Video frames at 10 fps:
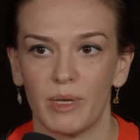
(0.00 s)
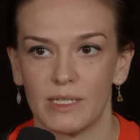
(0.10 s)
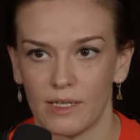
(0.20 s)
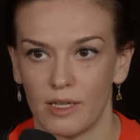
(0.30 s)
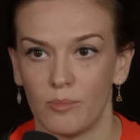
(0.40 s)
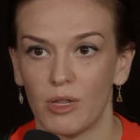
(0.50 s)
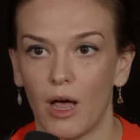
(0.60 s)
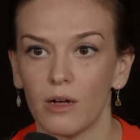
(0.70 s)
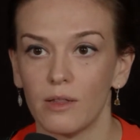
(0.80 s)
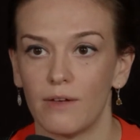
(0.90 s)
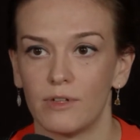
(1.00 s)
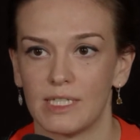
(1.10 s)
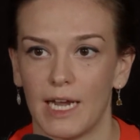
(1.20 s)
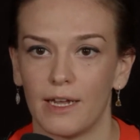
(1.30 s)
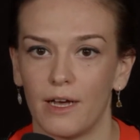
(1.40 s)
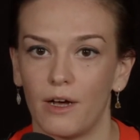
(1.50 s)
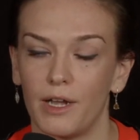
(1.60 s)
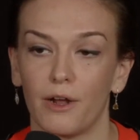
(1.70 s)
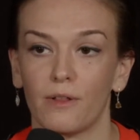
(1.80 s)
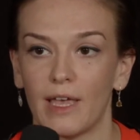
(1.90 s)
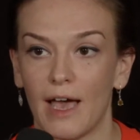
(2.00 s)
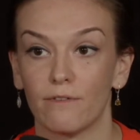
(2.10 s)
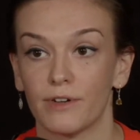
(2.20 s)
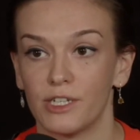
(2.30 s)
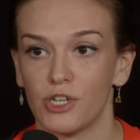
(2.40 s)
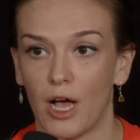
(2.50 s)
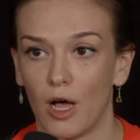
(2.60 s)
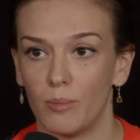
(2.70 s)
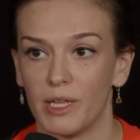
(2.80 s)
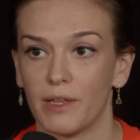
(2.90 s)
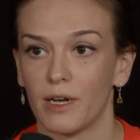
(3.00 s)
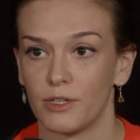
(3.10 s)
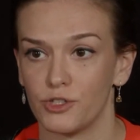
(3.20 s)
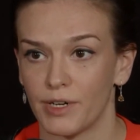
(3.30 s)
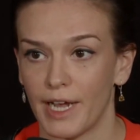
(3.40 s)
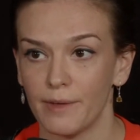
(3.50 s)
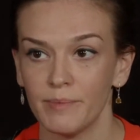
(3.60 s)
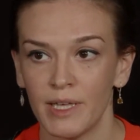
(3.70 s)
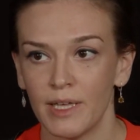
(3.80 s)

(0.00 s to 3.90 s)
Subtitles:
basically block level data on nearly every job in the country.